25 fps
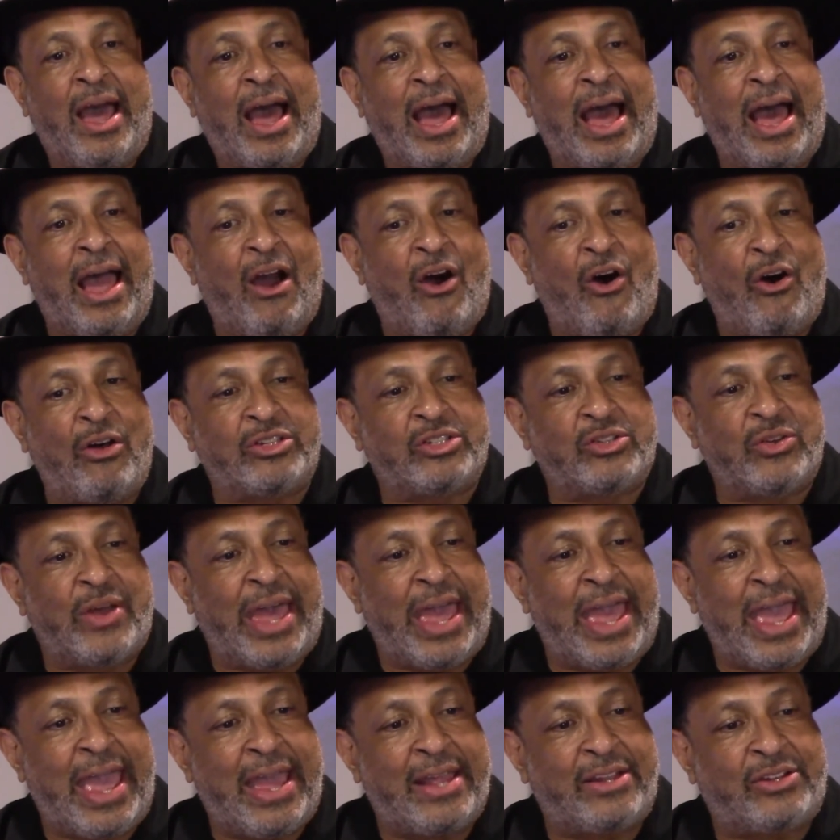I also
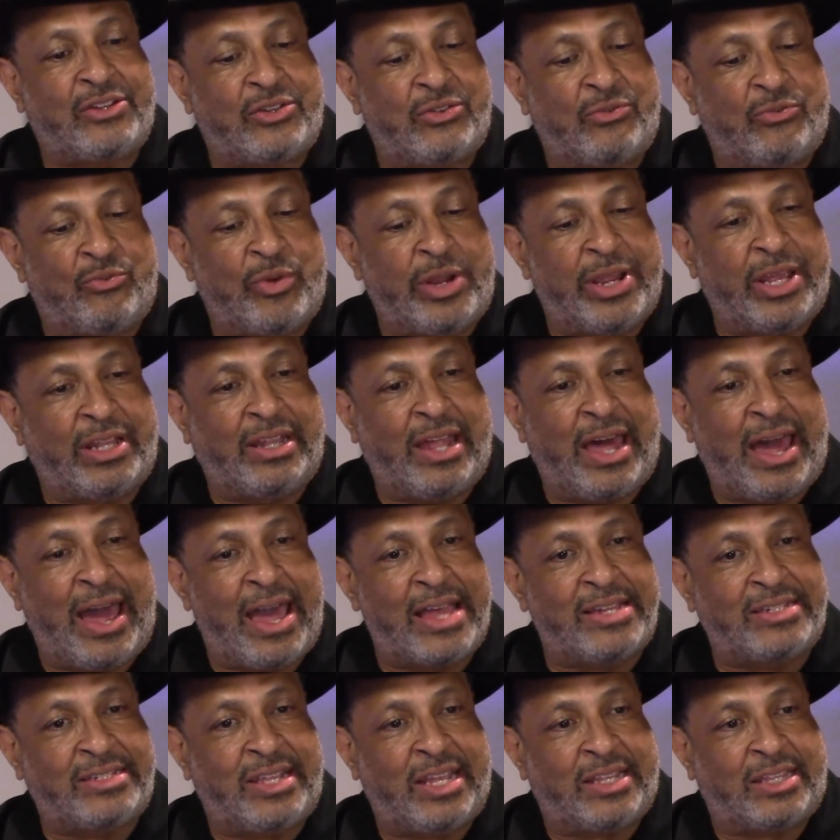had to
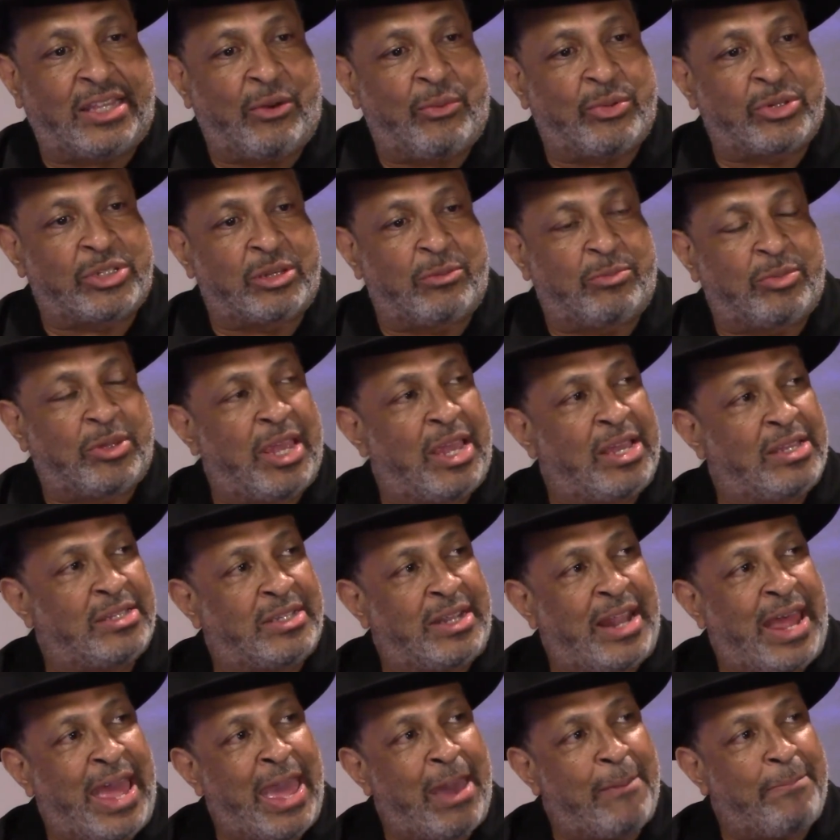realize that there were some things
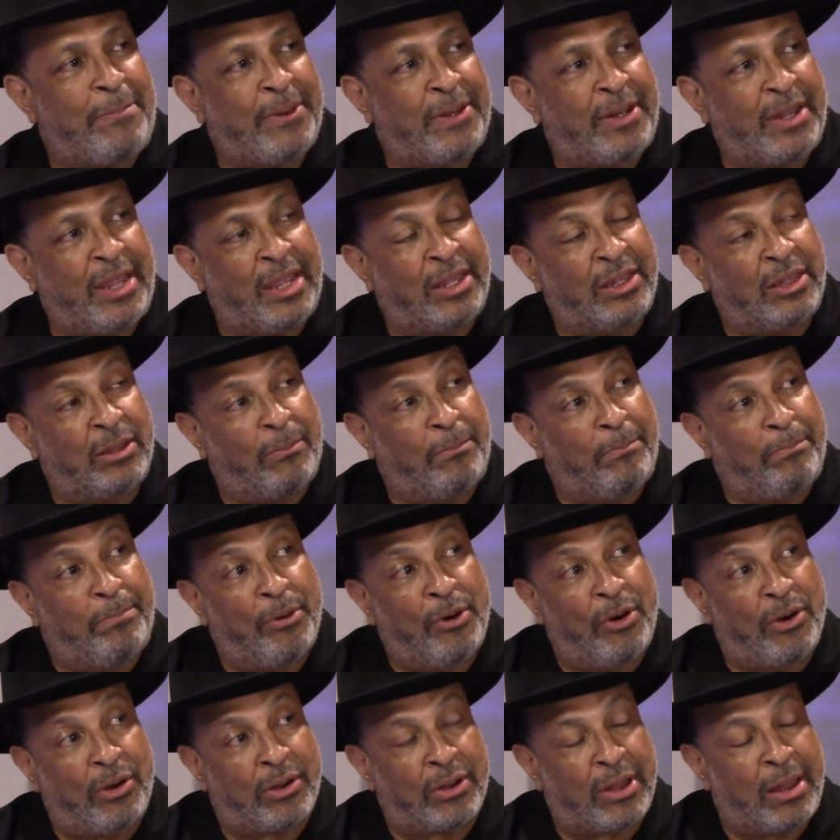that happened in the
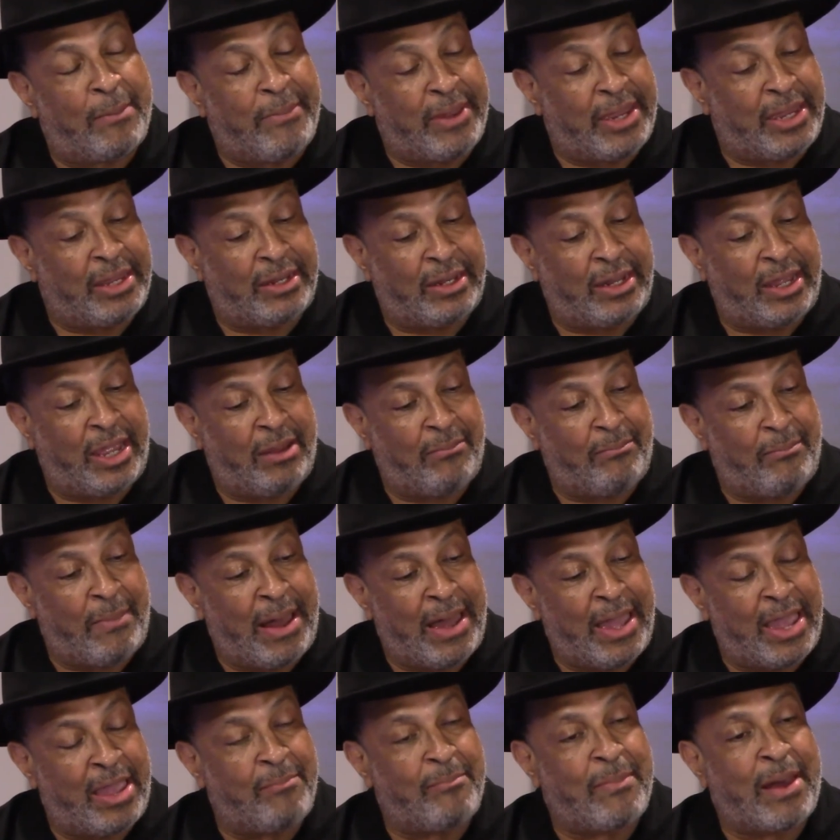book, in
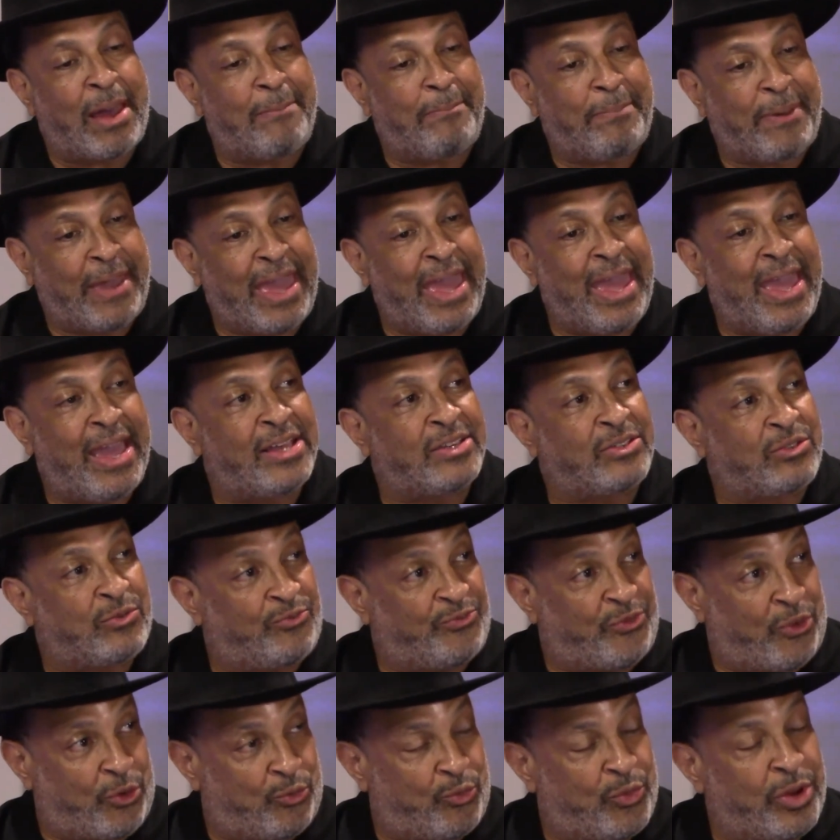my past,
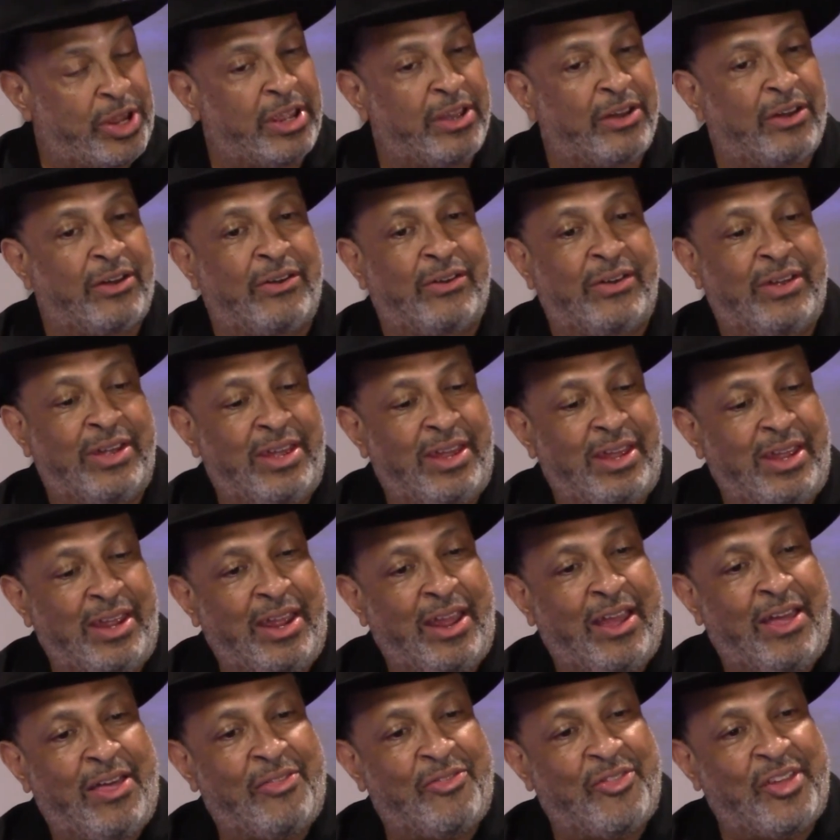for real,
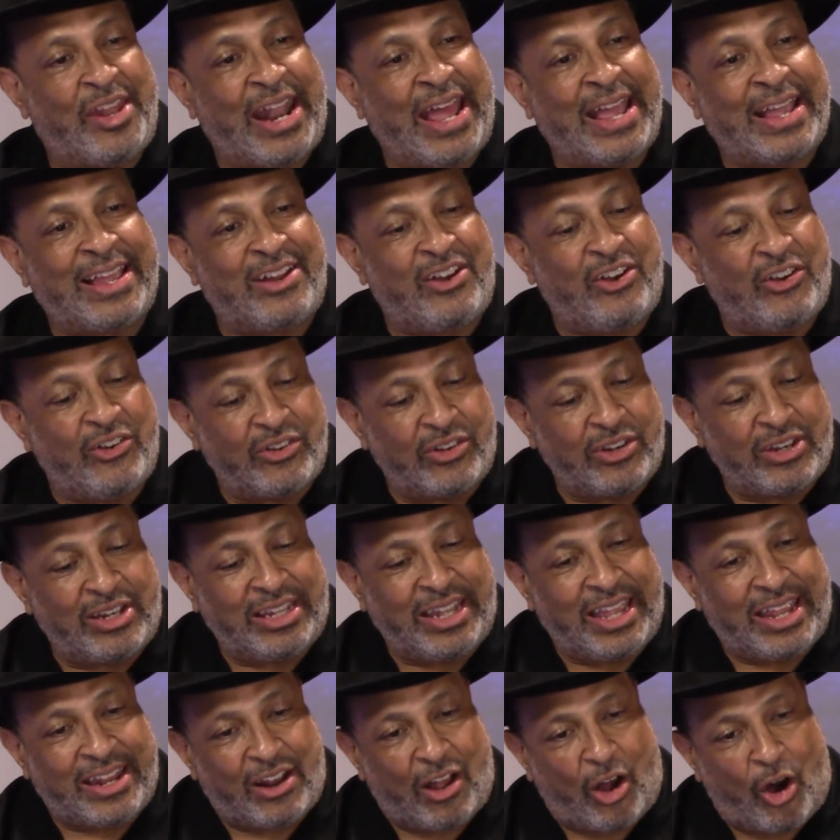that I couldn't
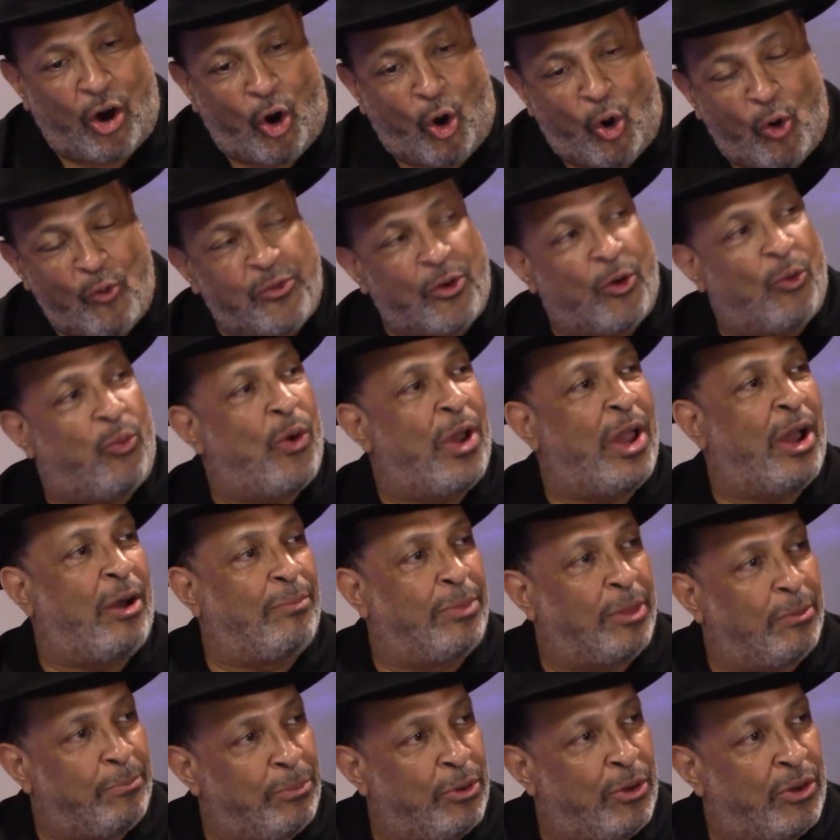let overwhelm
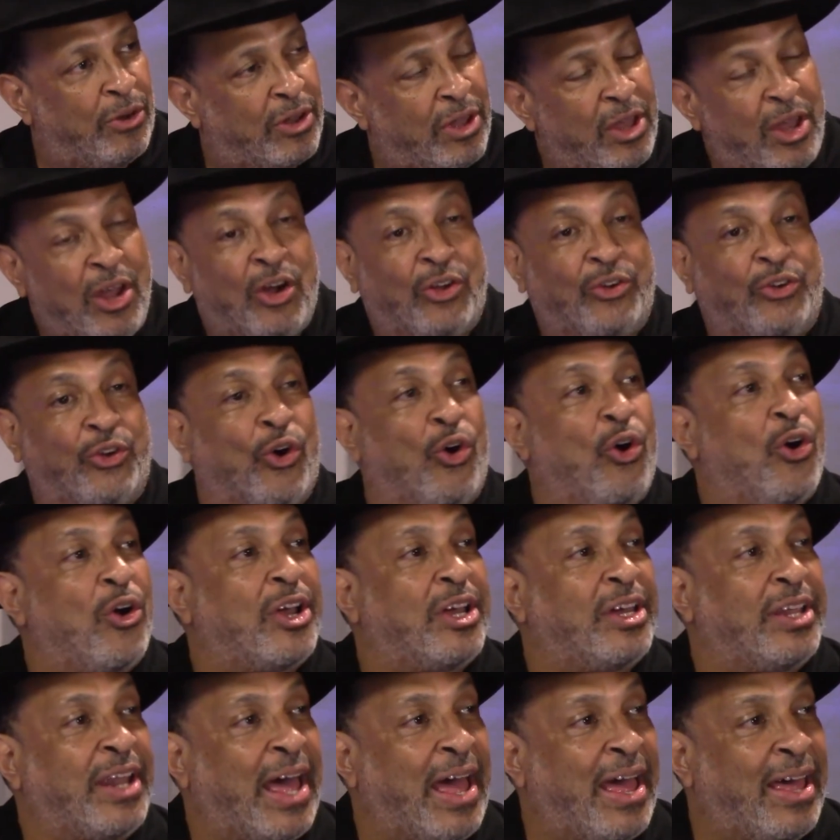the book, nor
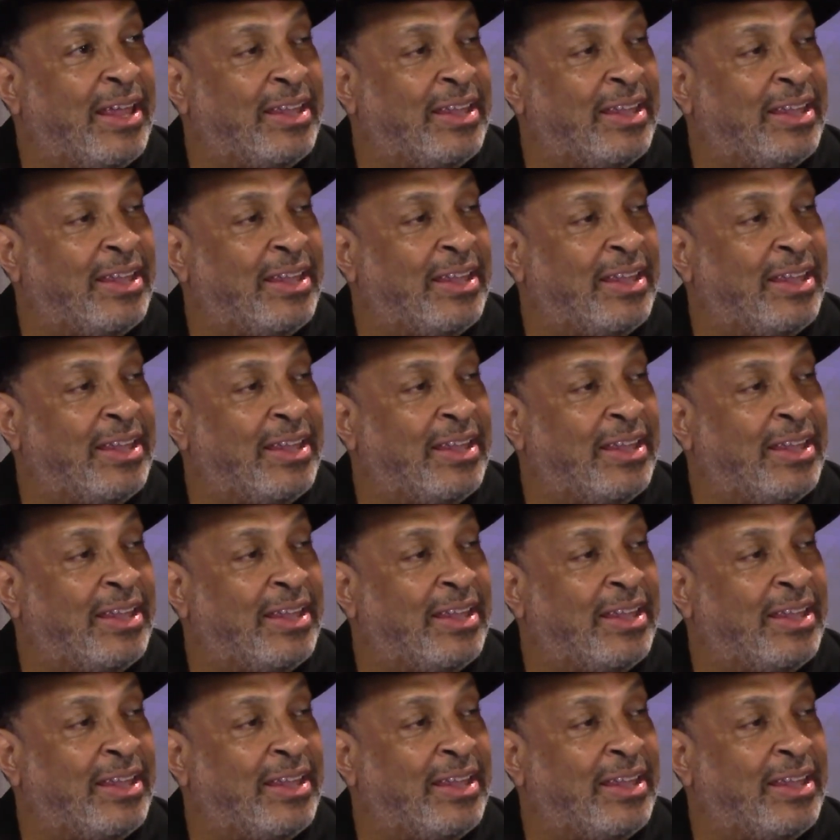could I